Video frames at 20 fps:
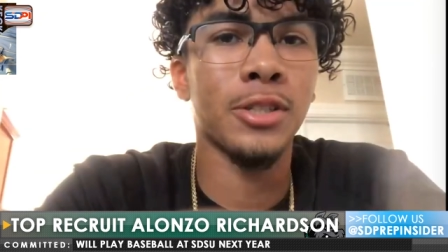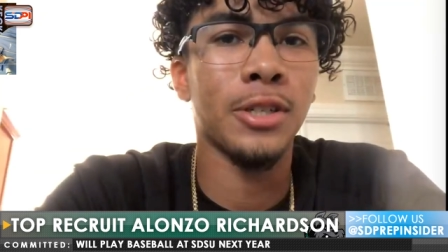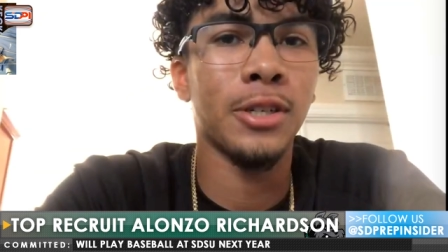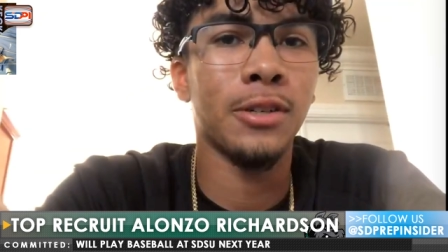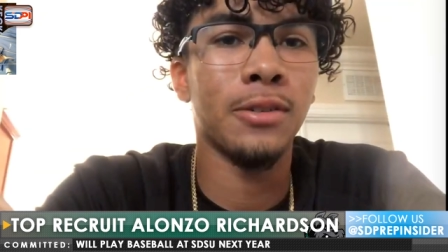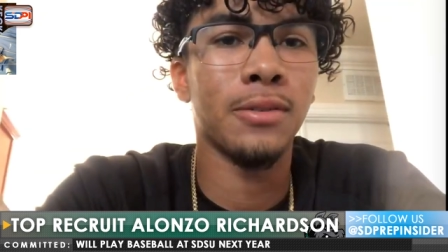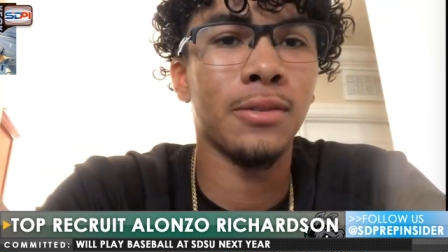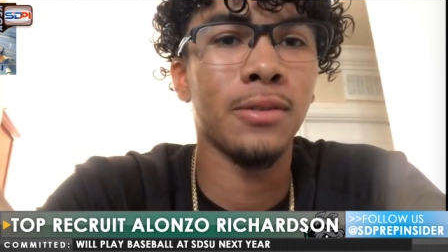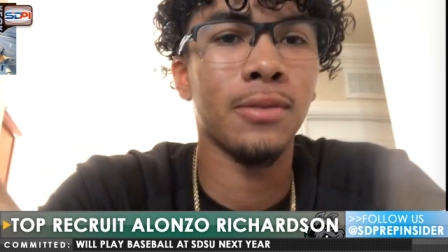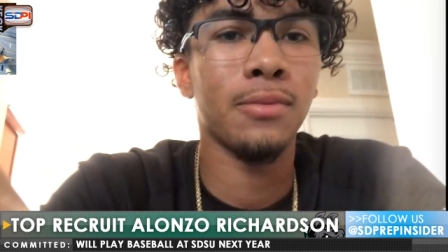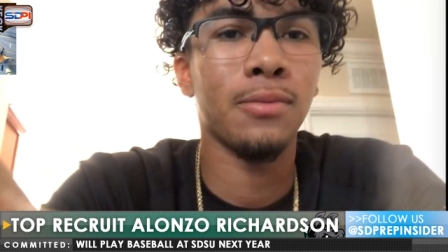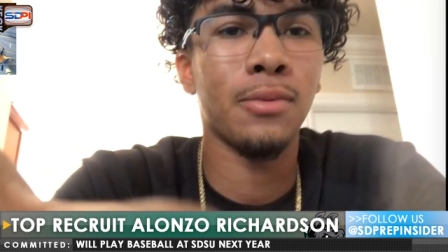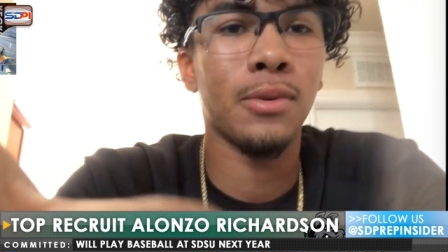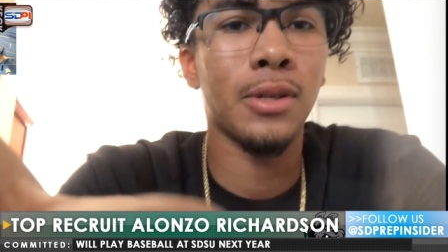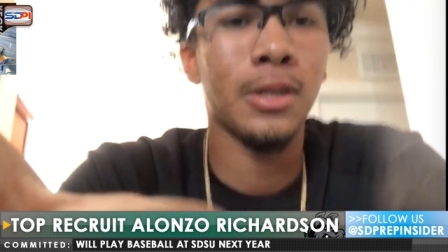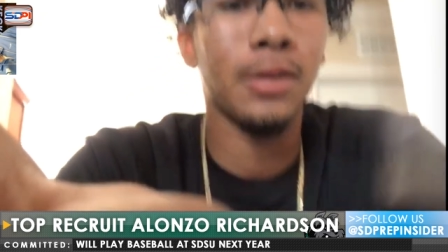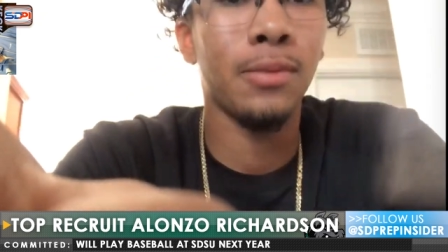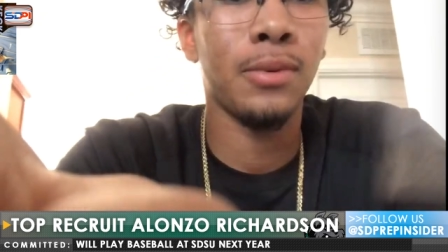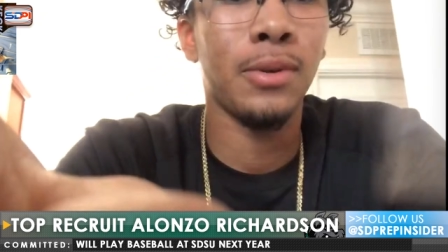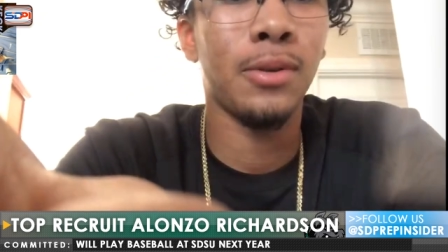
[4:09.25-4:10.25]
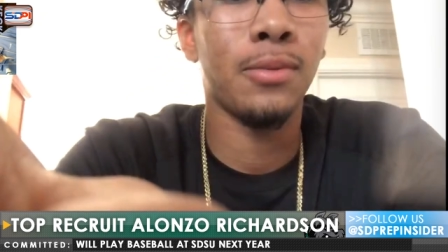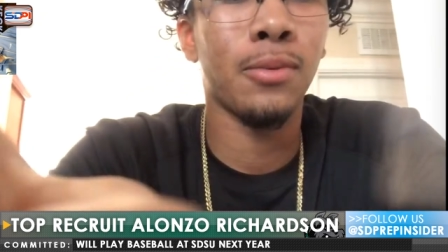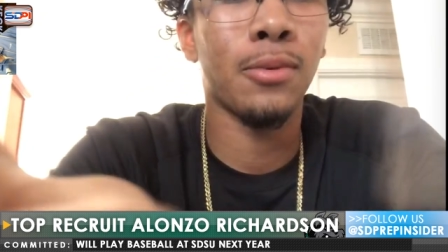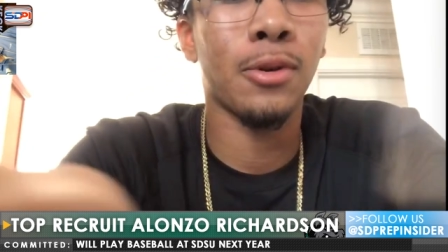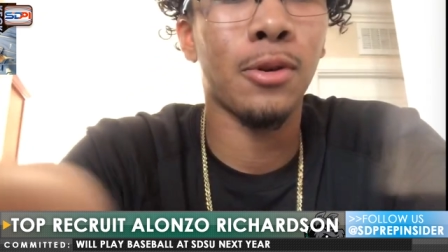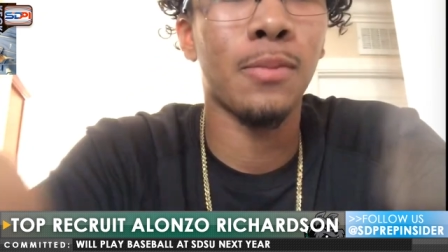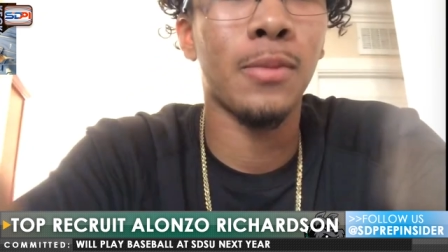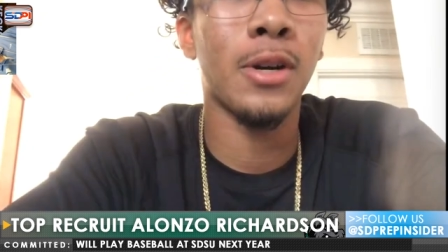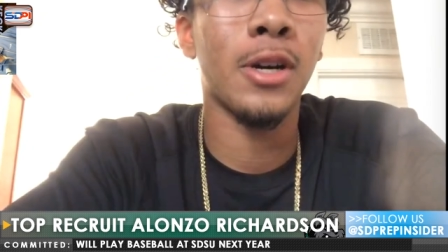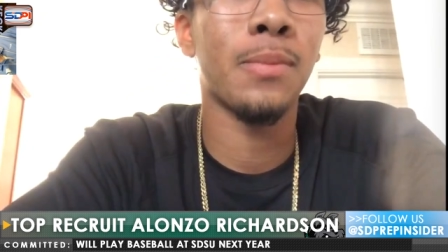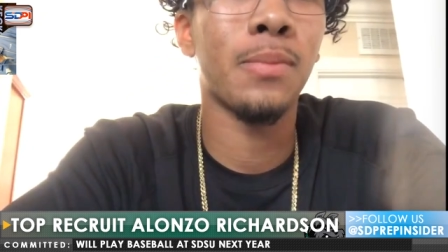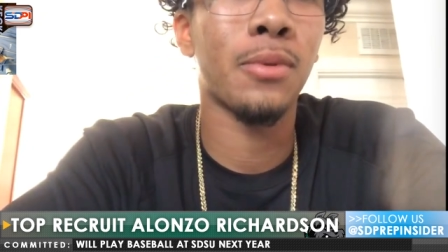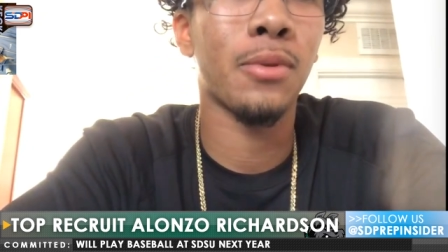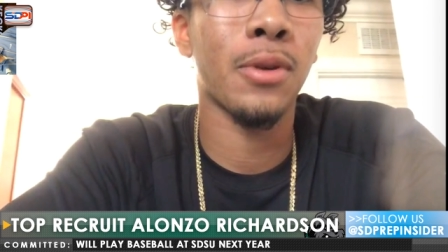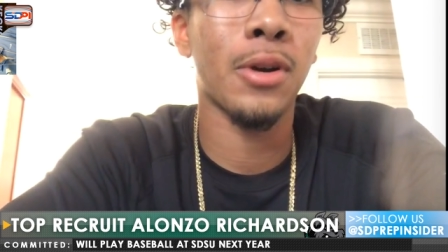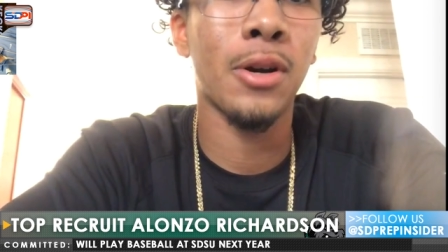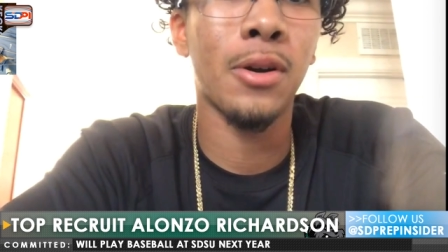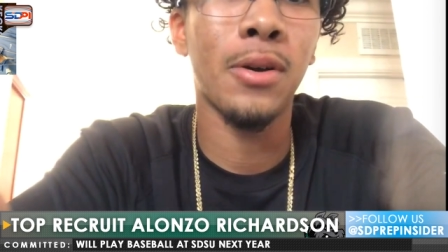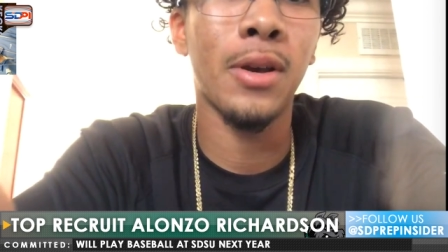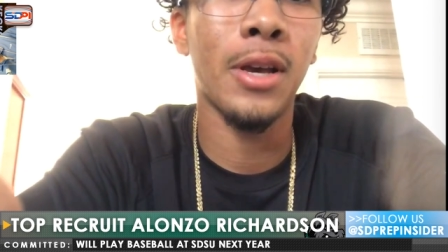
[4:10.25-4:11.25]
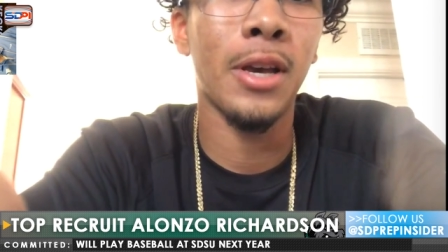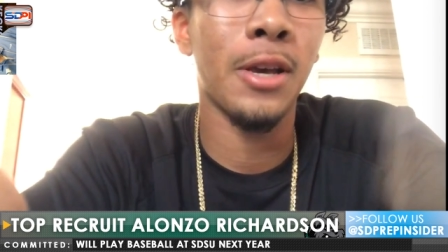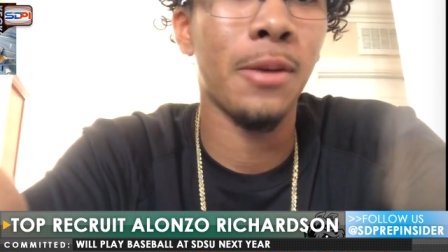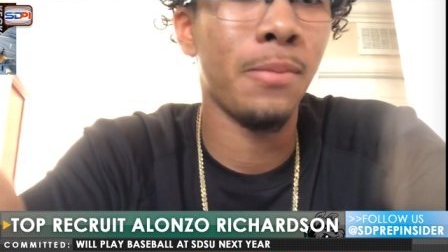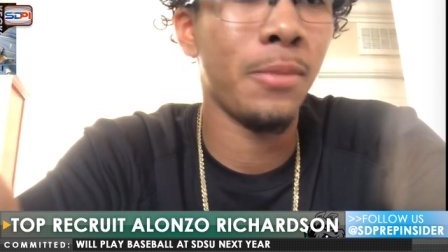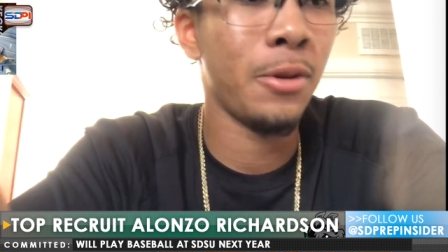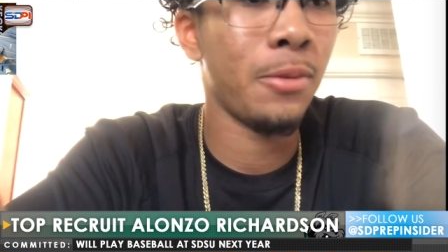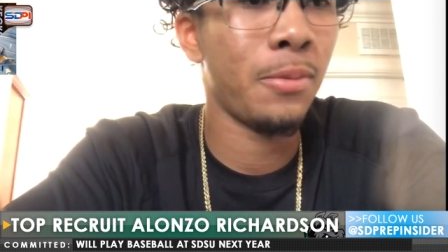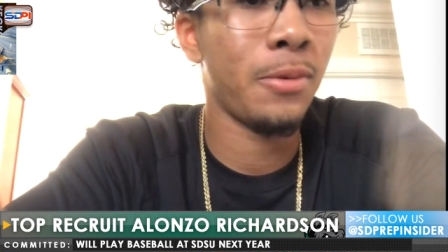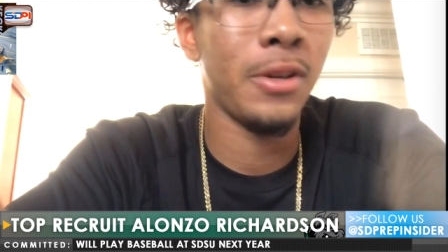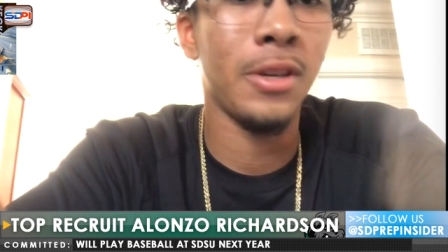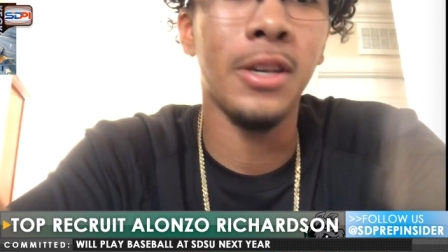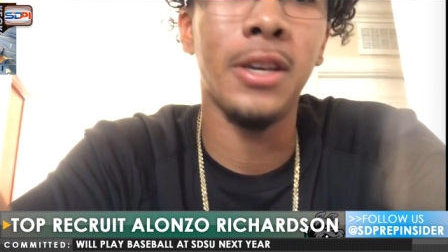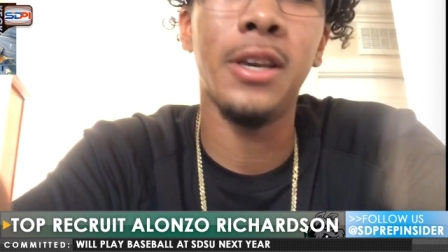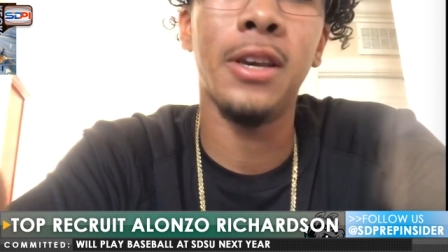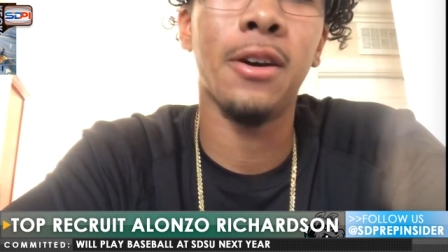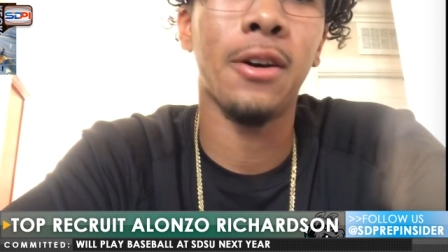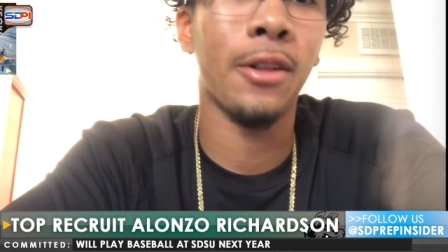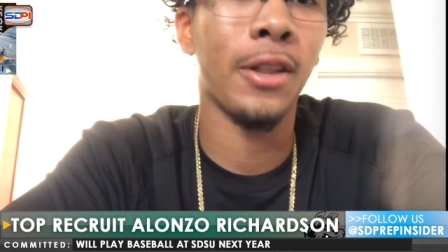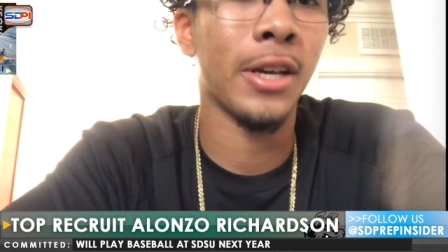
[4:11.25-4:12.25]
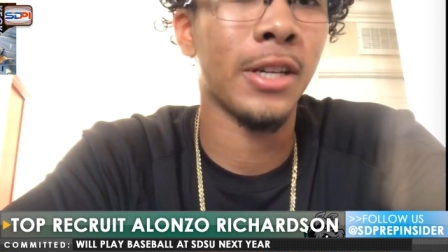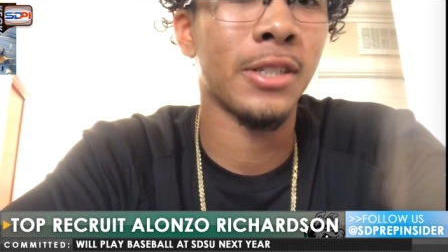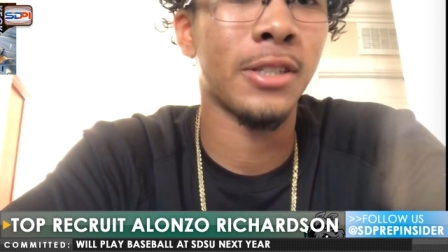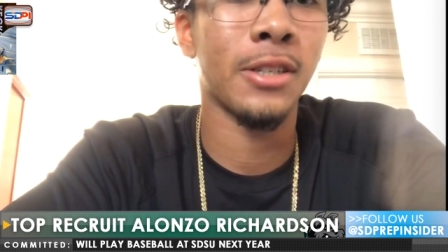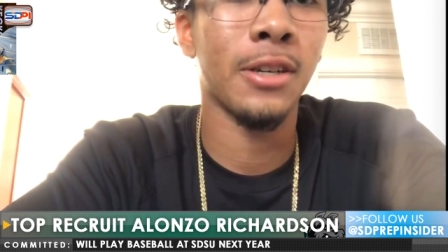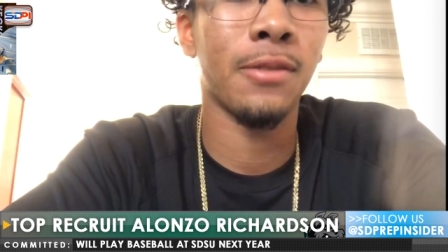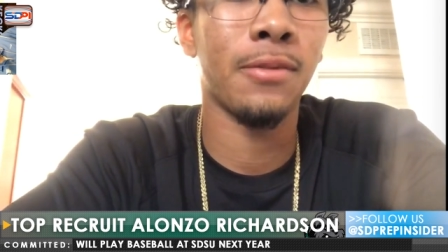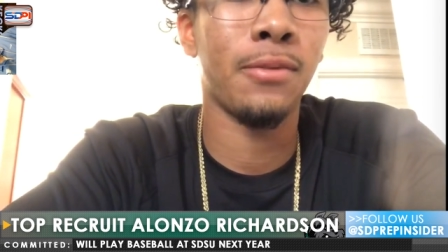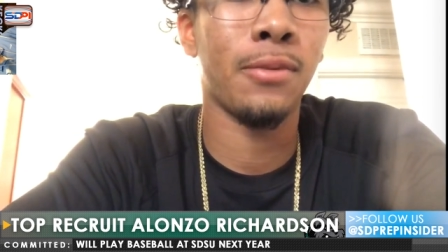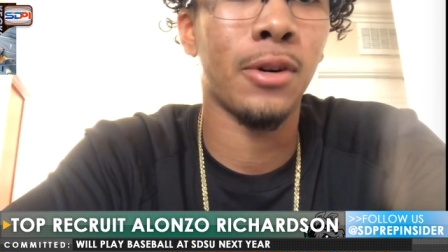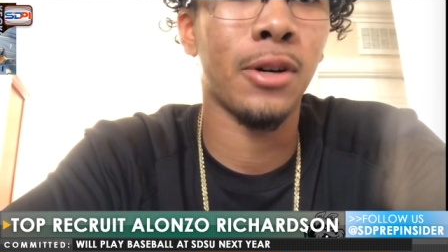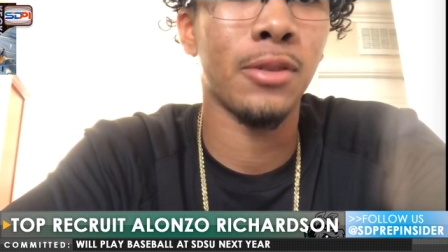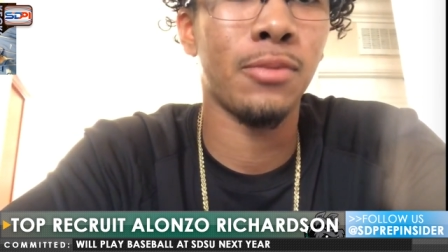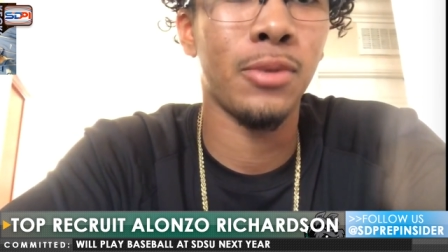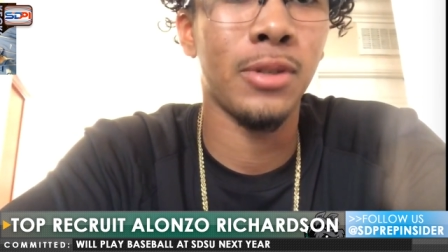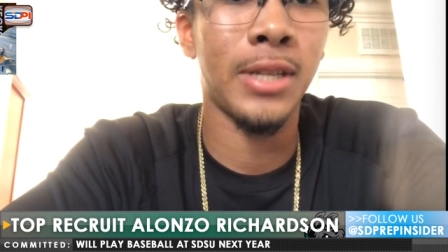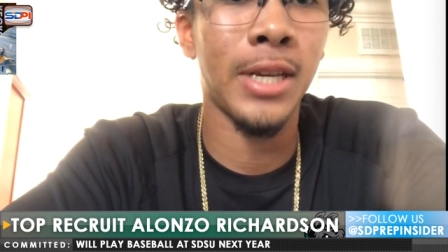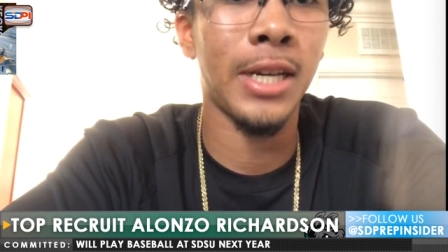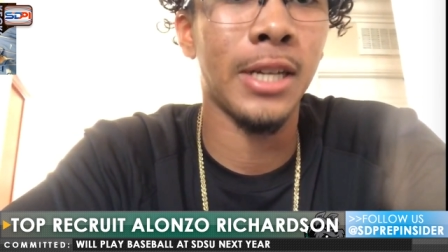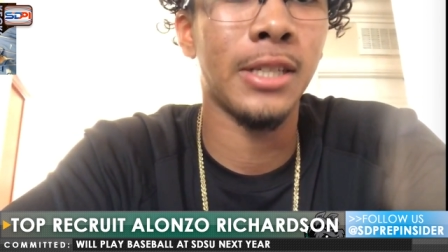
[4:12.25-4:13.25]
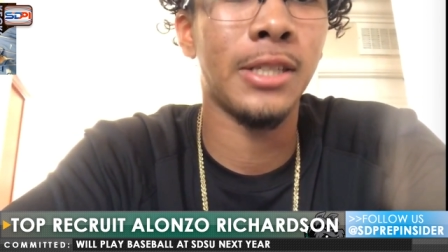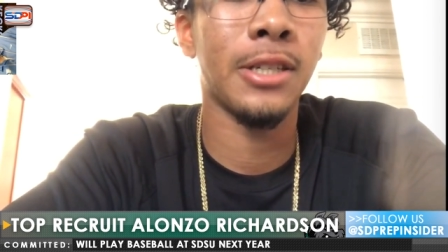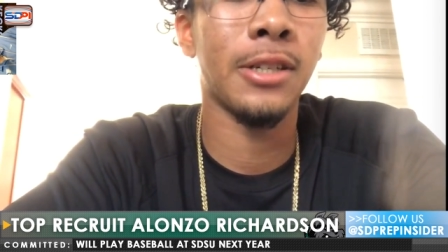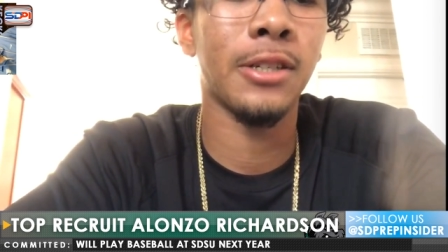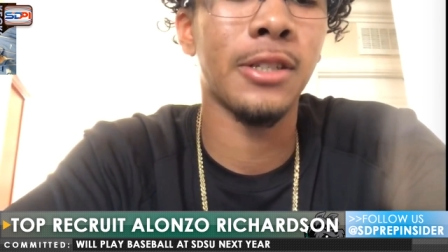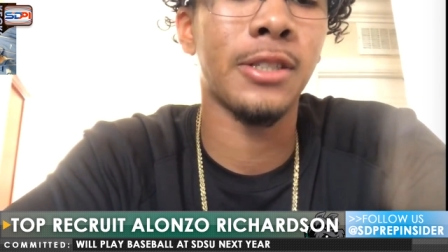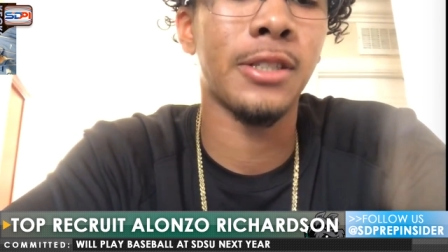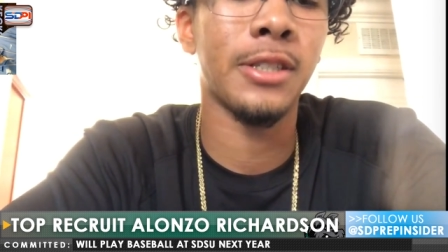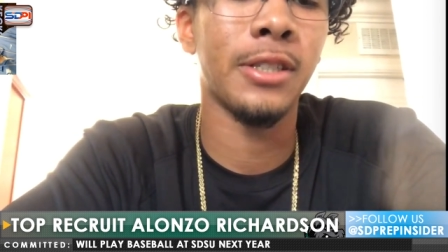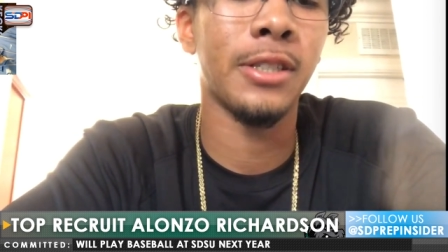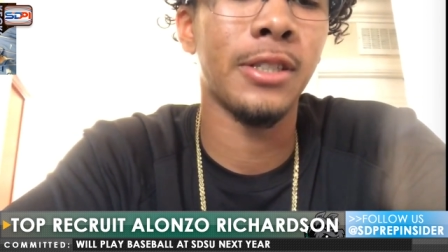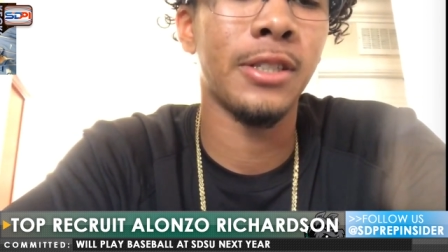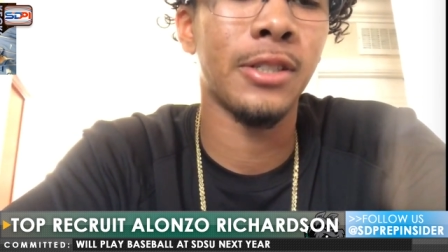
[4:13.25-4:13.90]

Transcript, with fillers: So what warm up, throw, hit, BP, all that stuff. Well, we take it seriously.